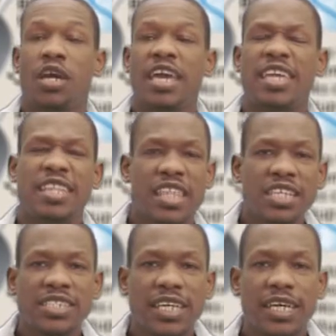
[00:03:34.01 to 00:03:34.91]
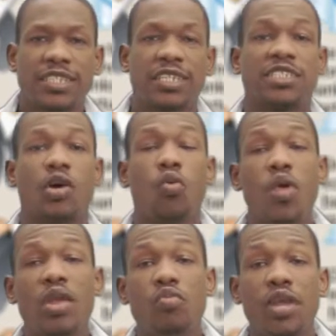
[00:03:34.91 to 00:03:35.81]
In this case, it is a
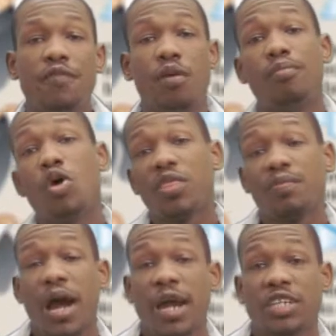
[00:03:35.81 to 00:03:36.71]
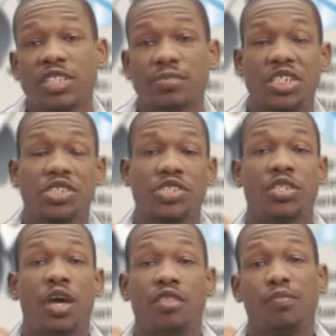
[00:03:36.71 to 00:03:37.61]
win-win for both parties because
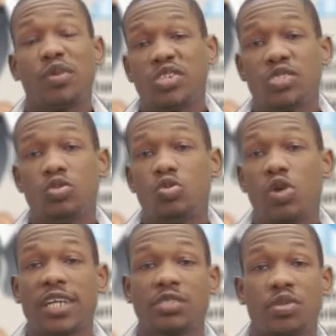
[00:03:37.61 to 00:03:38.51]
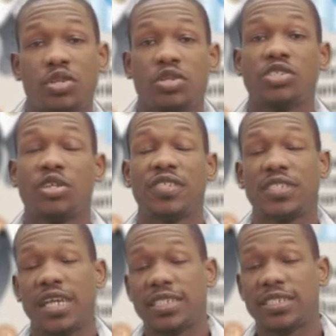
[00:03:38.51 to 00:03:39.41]
the person who has a product or service
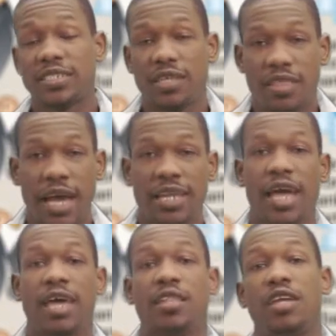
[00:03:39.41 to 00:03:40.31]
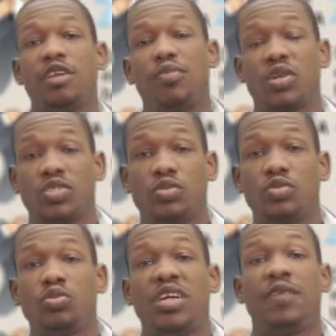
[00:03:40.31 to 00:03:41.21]
gets that, and then the person
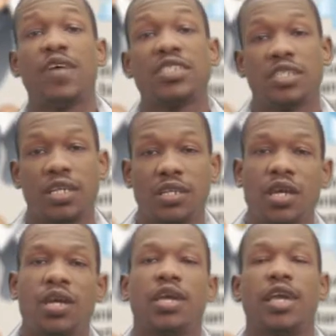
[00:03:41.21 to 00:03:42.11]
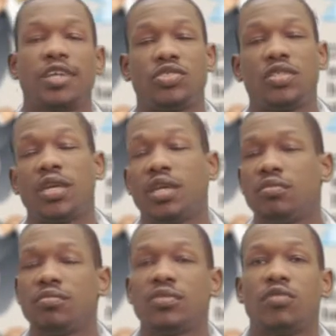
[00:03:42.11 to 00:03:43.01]
who invested gets the,
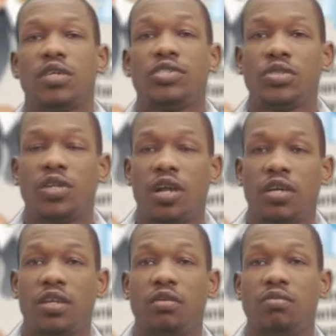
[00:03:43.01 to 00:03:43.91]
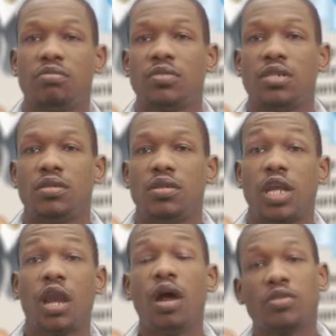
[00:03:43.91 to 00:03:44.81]
what you would call it now, the
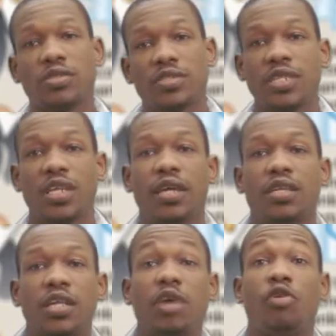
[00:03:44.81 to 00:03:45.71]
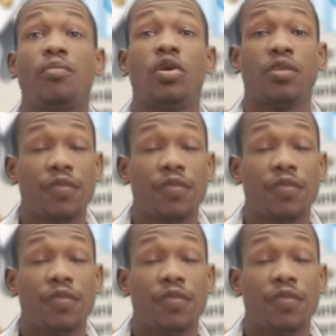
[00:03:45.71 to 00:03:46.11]
clout to say that they were among the